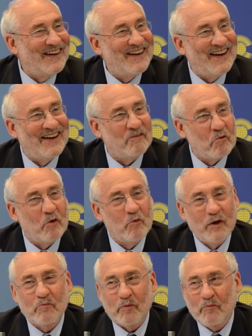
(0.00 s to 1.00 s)
And
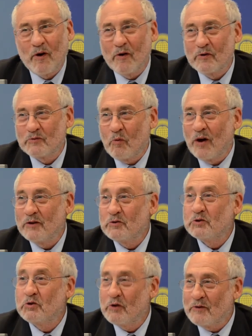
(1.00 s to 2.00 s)
we proposed what
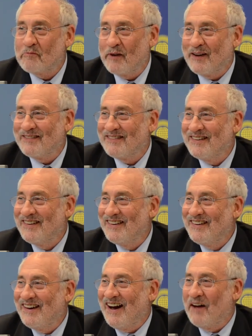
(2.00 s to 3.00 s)
should have been
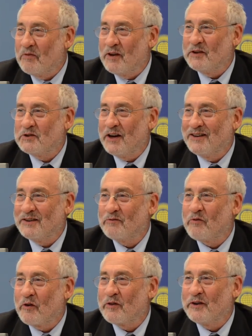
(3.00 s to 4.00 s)
on the agenda
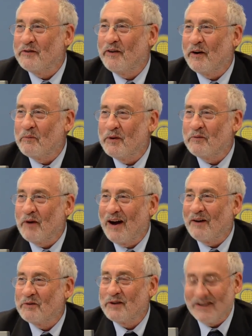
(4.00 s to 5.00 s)
for the development
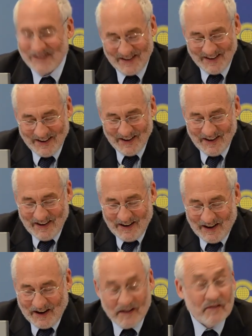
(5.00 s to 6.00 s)
round.
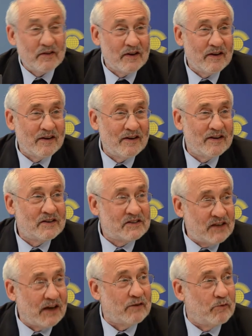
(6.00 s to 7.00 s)
The
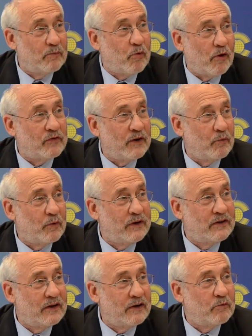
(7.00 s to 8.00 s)
second report that we
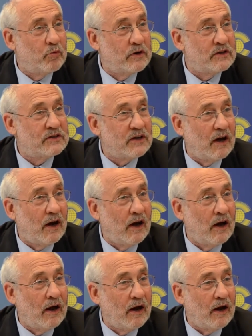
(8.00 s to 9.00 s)
did was,
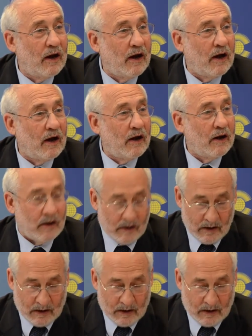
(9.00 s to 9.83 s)
now